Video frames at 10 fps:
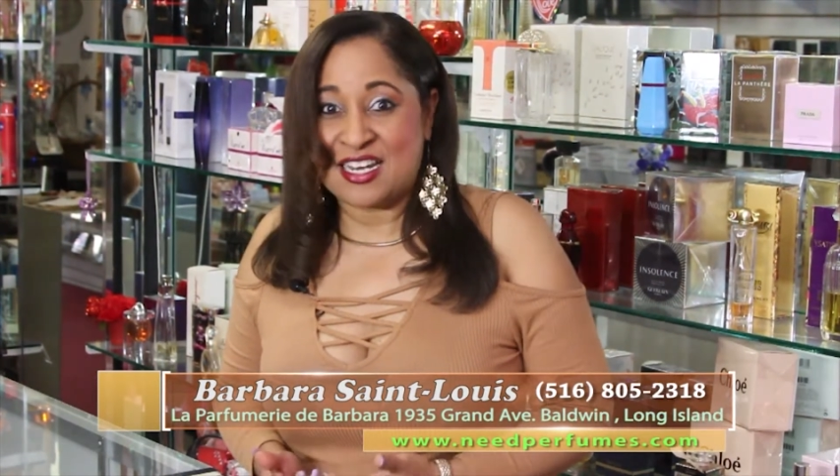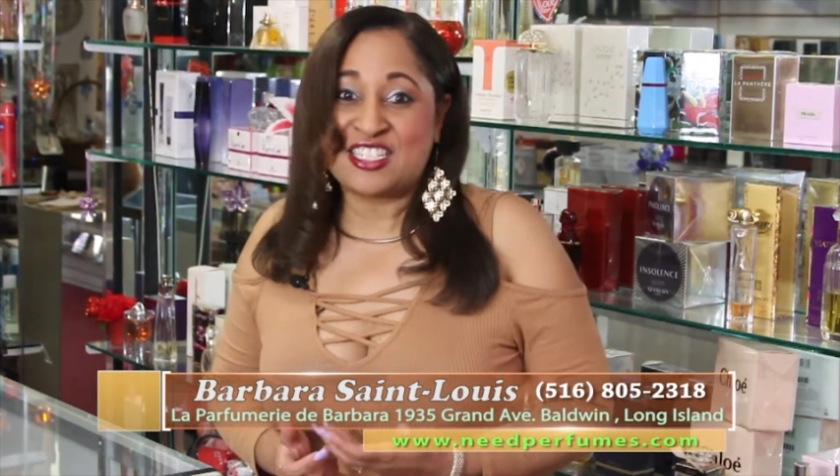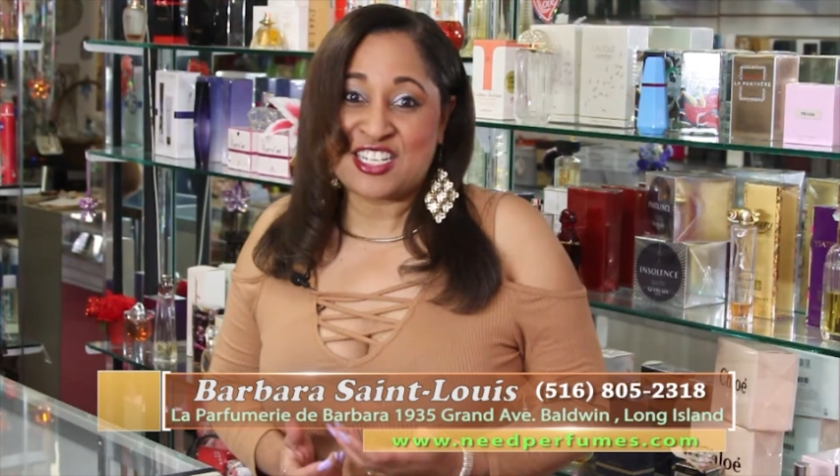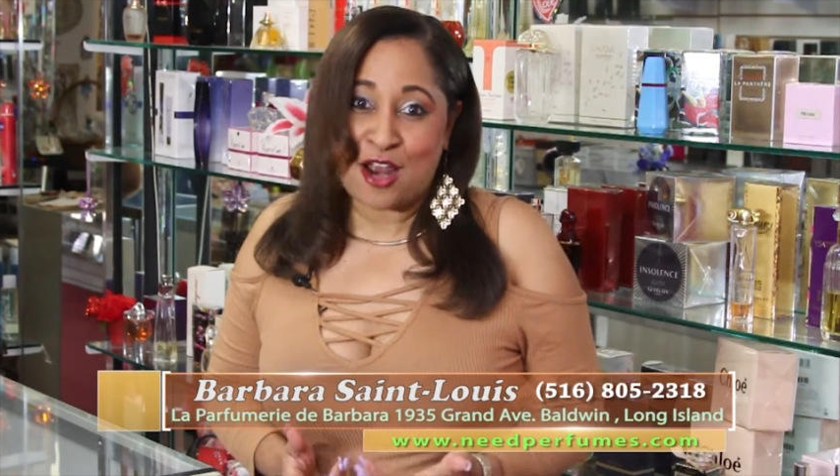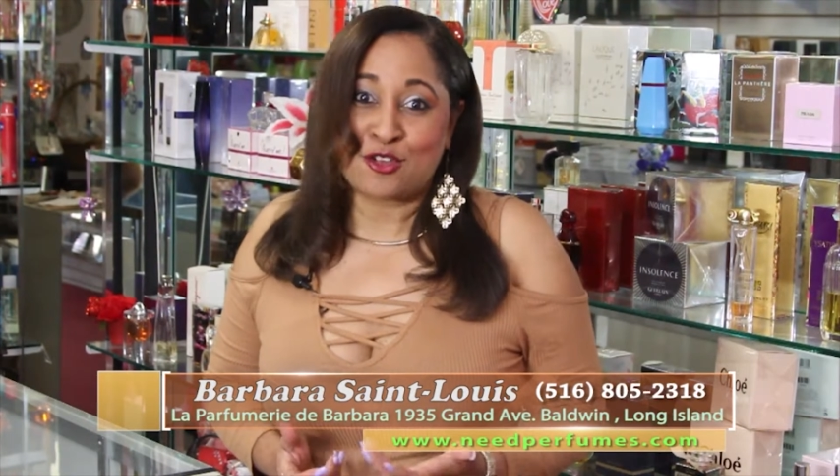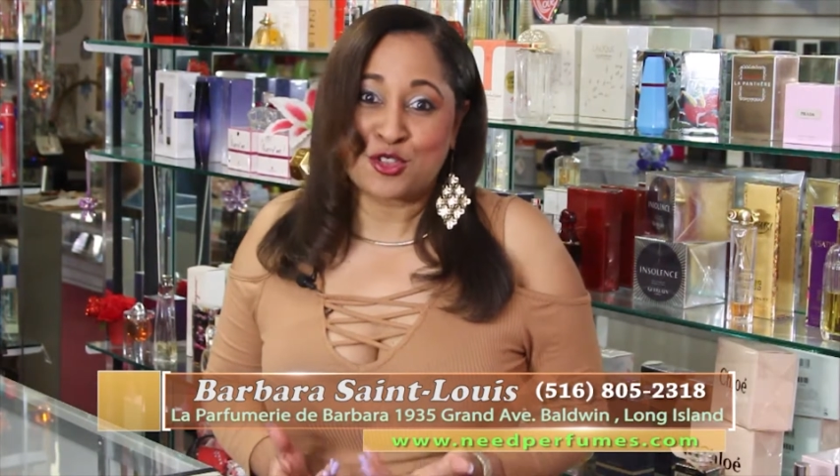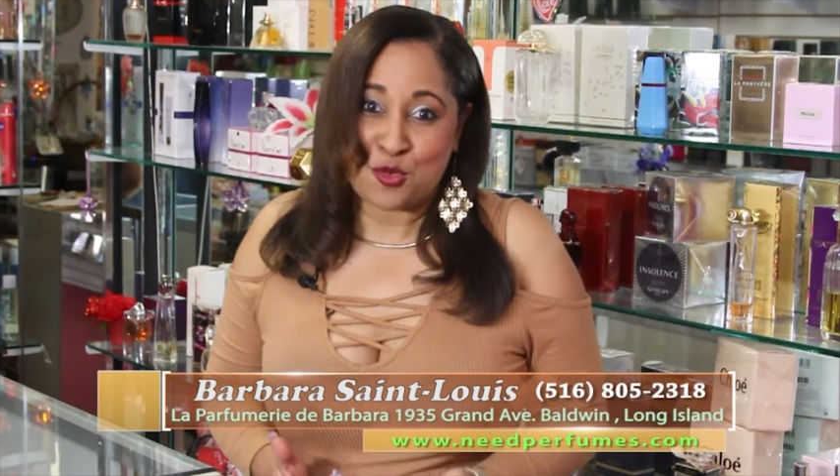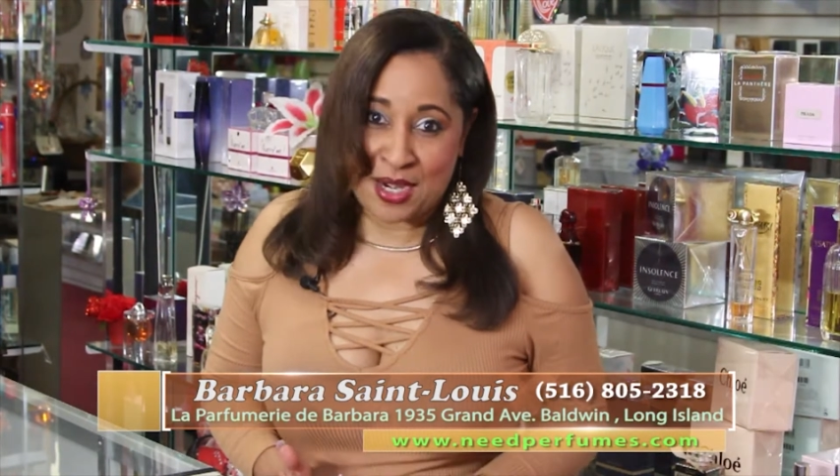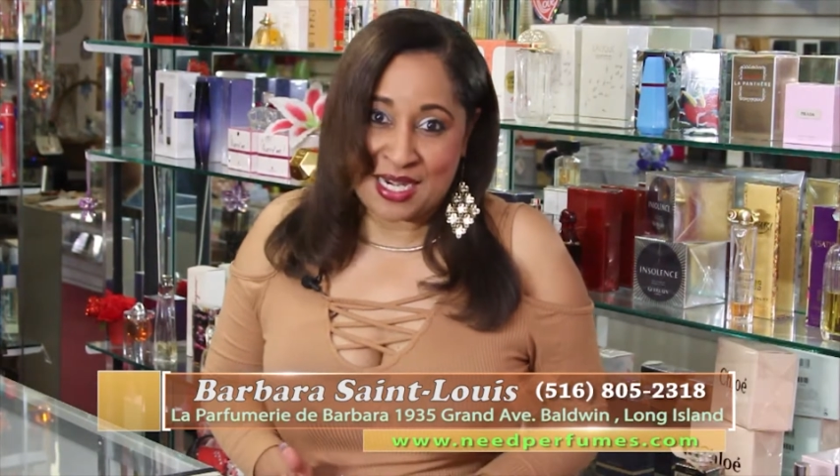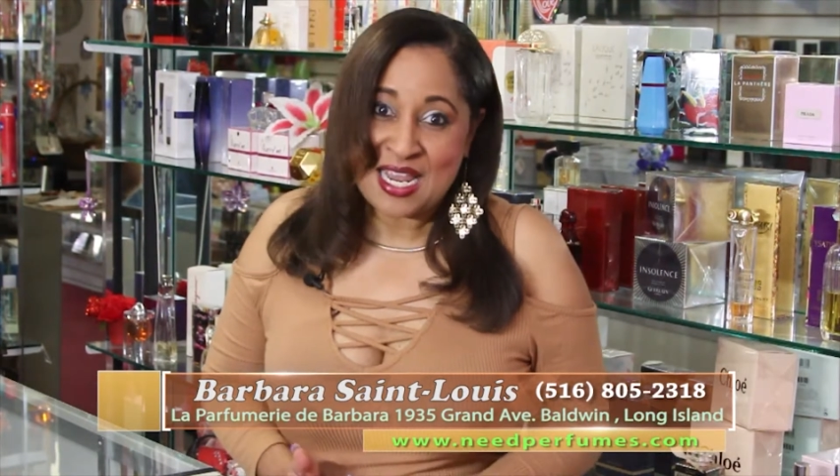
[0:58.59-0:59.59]
channel
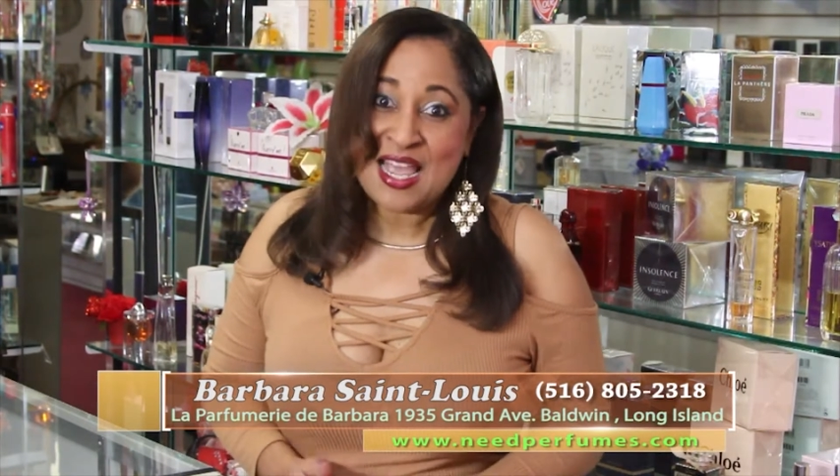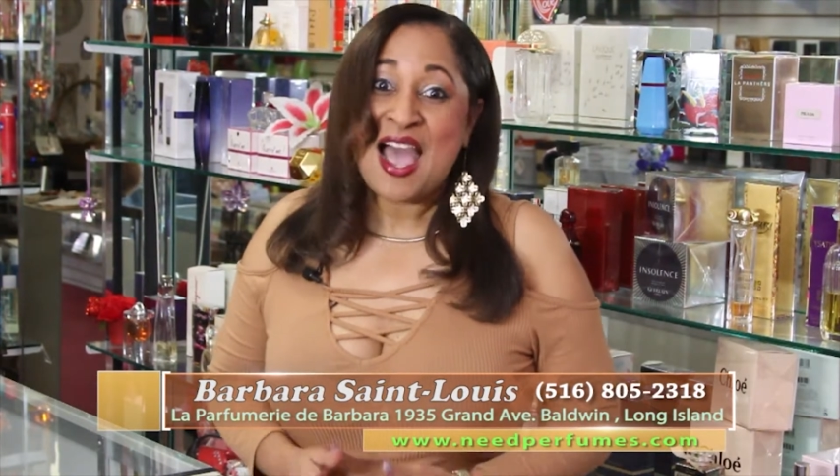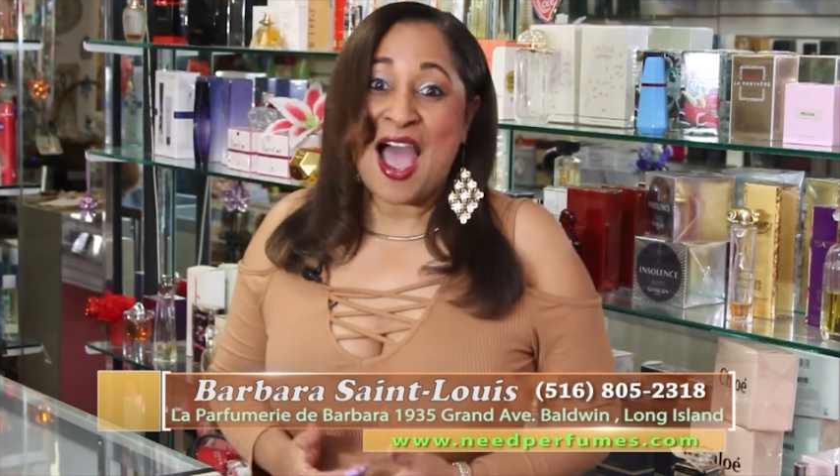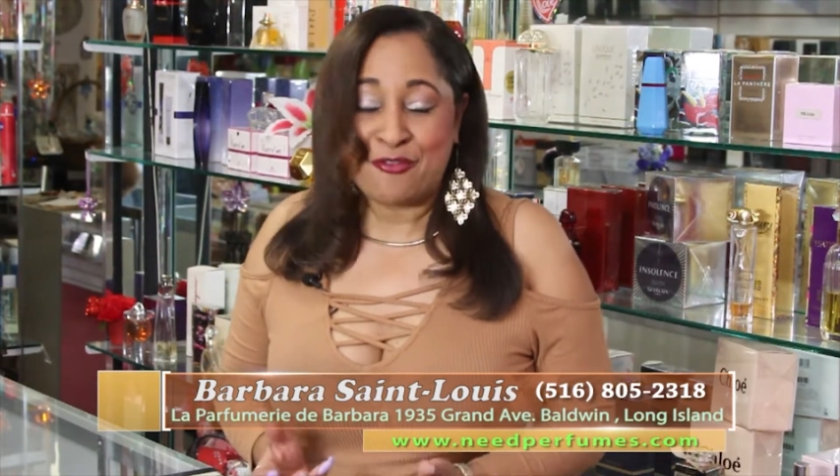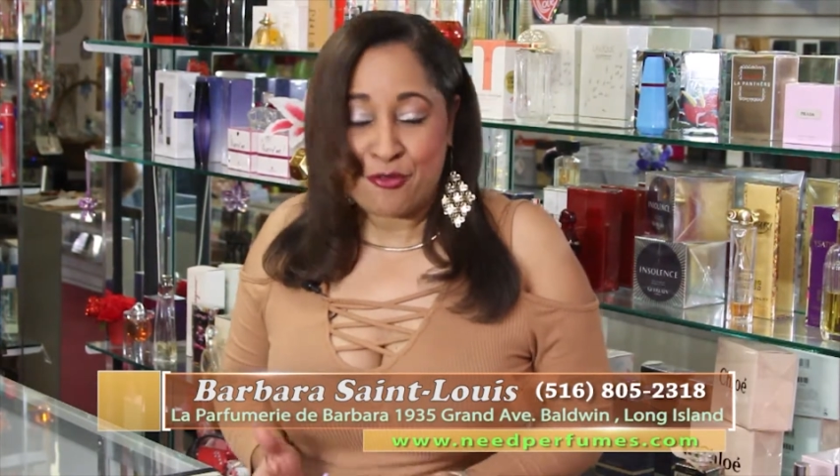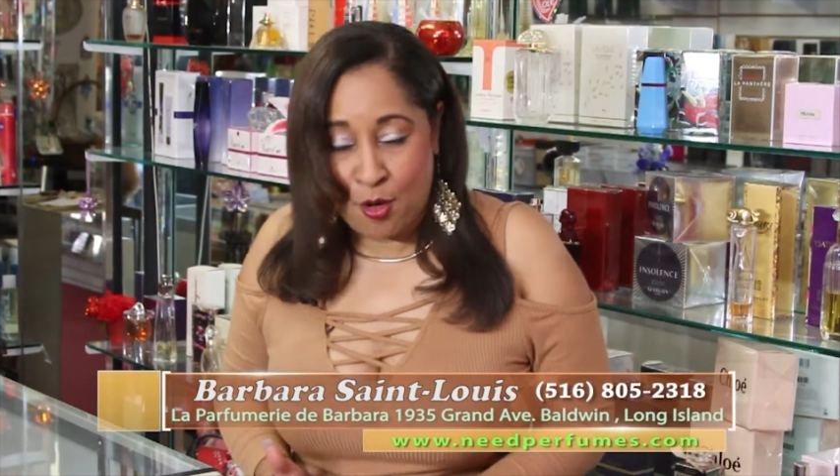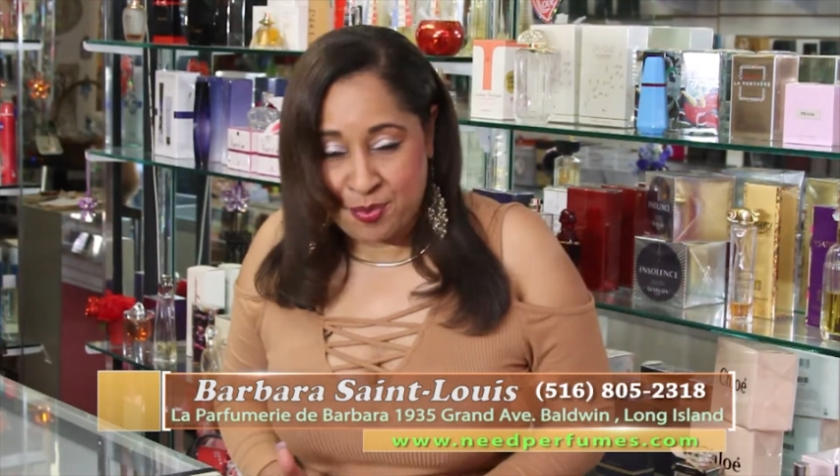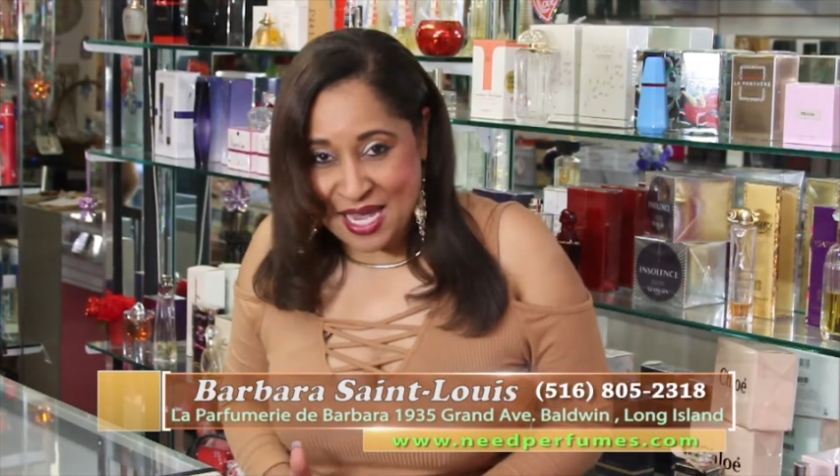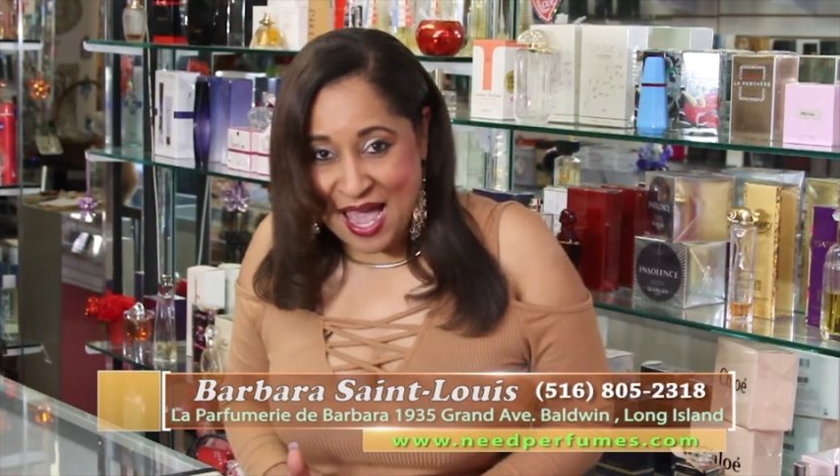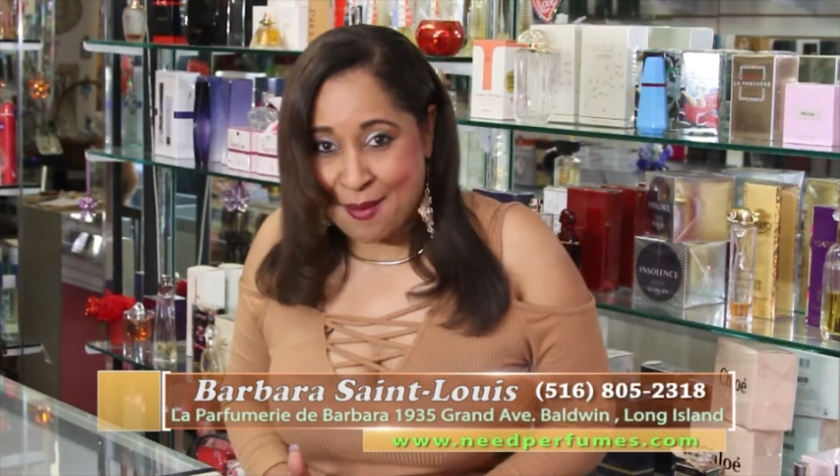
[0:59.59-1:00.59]
20 at 4
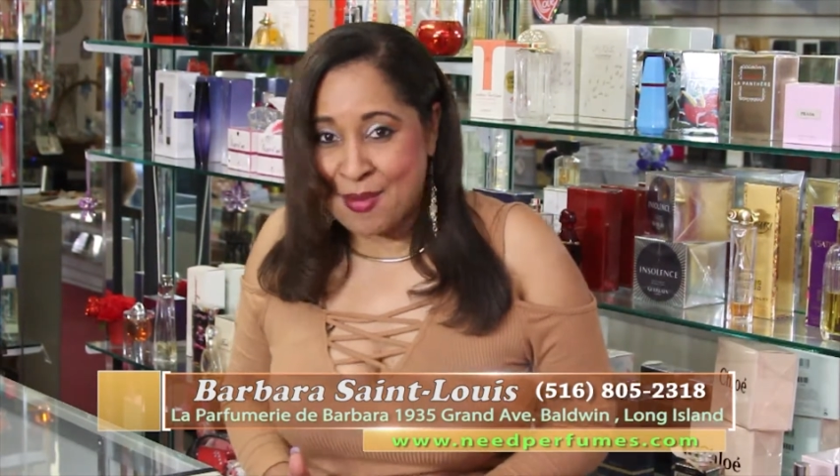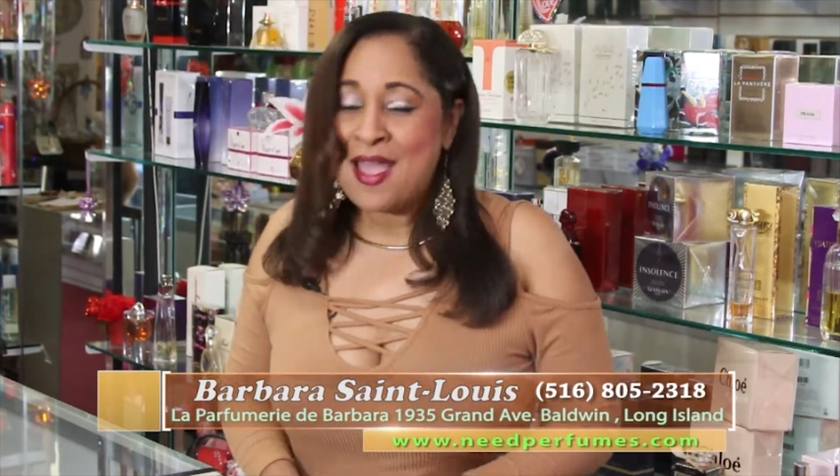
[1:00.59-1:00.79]
p.m.